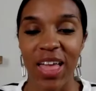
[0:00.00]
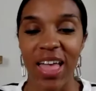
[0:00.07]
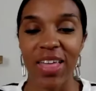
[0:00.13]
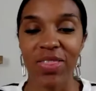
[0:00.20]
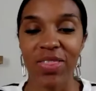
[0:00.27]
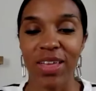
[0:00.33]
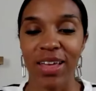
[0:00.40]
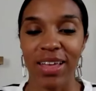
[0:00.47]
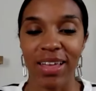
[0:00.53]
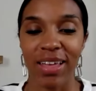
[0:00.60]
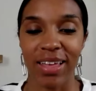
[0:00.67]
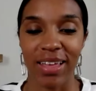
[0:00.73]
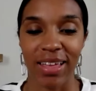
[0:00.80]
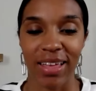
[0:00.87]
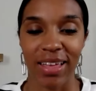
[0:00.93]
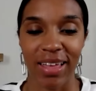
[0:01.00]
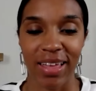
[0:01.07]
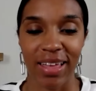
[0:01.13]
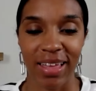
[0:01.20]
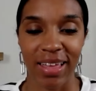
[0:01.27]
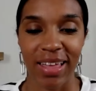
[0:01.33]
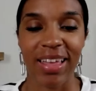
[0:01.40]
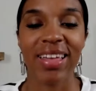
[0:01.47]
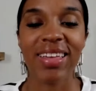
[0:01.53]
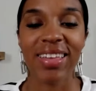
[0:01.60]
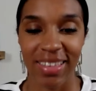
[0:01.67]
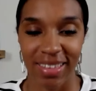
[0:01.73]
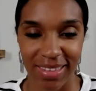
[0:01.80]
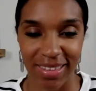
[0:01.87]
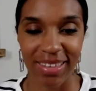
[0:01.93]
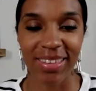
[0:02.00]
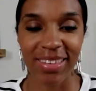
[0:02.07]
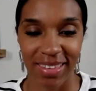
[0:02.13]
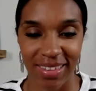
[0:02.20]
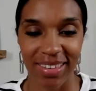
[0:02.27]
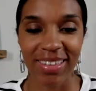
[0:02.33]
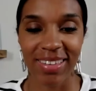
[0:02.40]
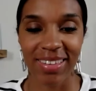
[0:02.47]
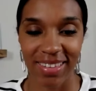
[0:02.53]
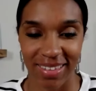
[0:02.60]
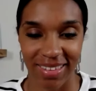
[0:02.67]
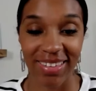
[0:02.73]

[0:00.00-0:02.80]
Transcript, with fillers: when the, to enter and and and how to enter?